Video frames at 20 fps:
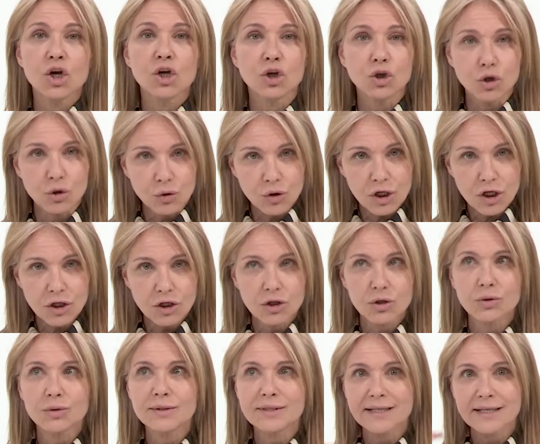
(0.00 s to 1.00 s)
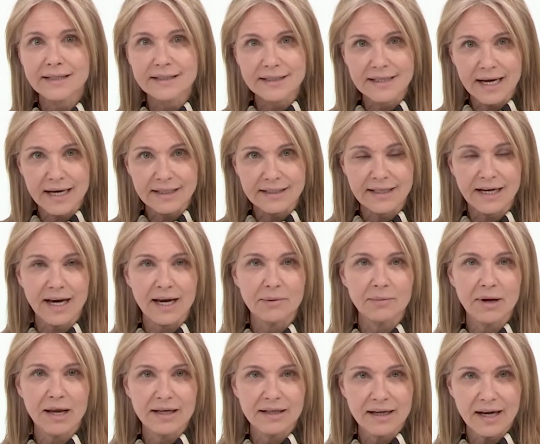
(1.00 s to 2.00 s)
you can use
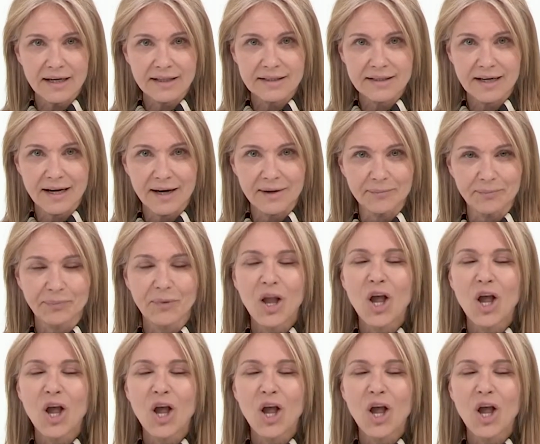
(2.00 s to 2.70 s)
daytime and nighttime.